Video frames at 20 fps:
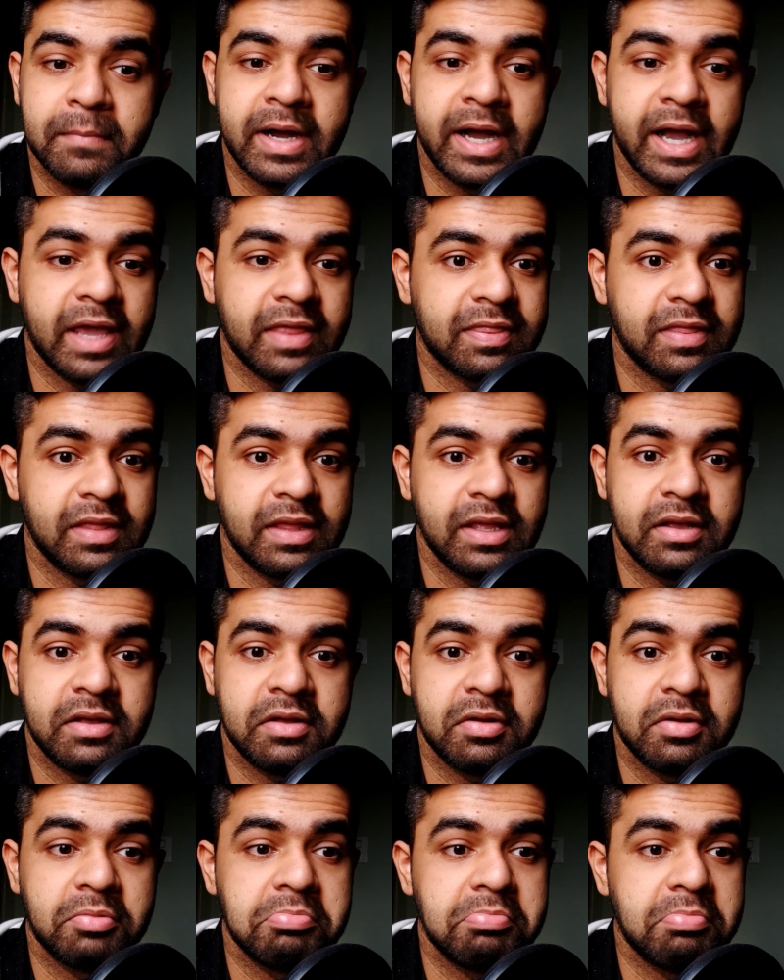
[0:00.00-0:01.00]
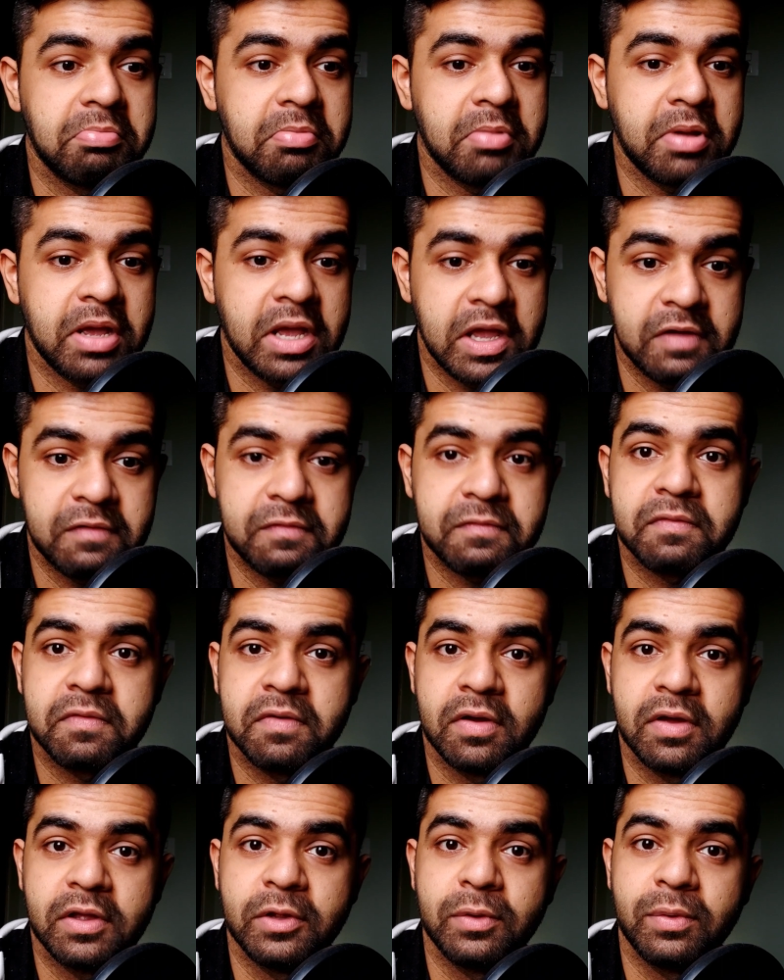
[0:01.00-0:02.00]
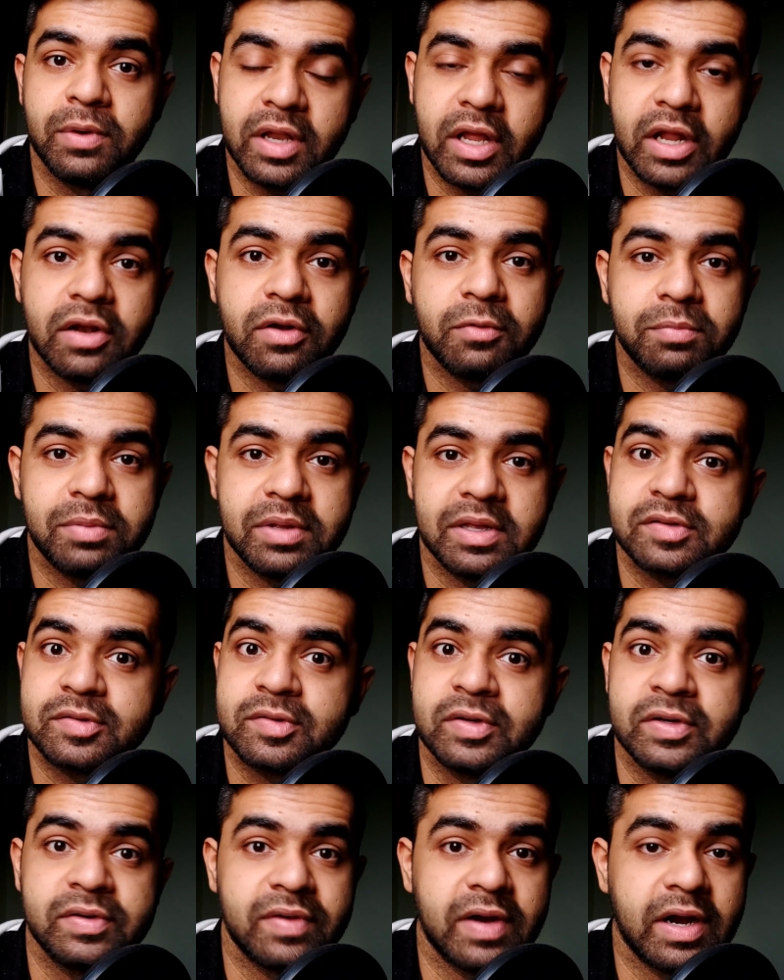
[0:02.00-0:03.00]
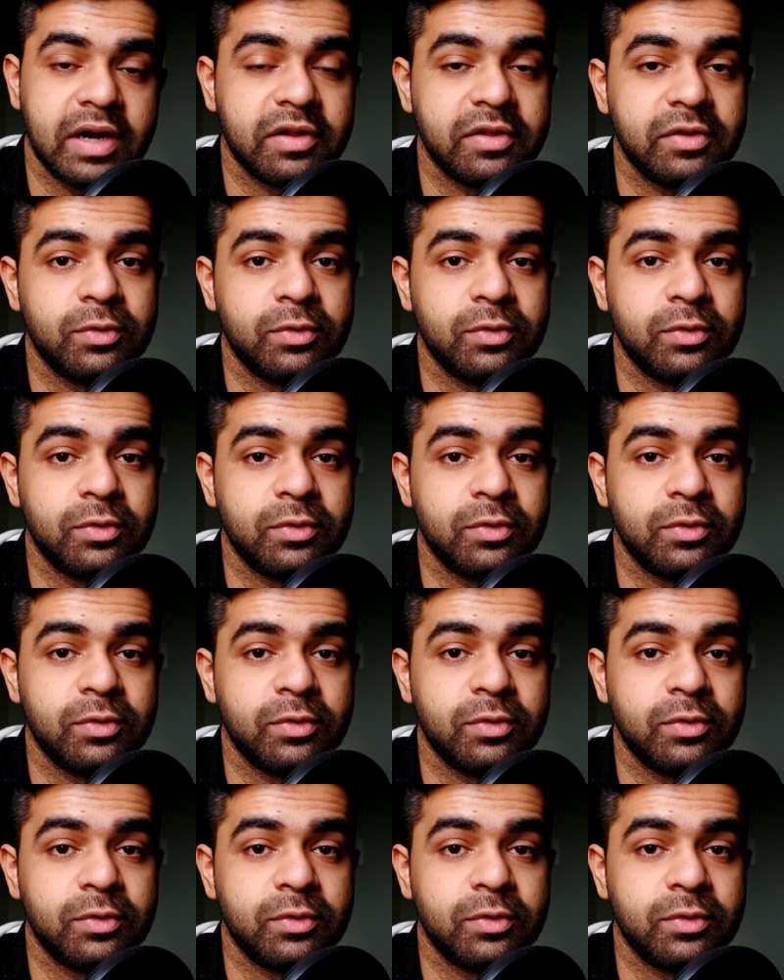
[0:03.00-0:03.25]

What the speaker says: I think if you intend to be a screenwriter,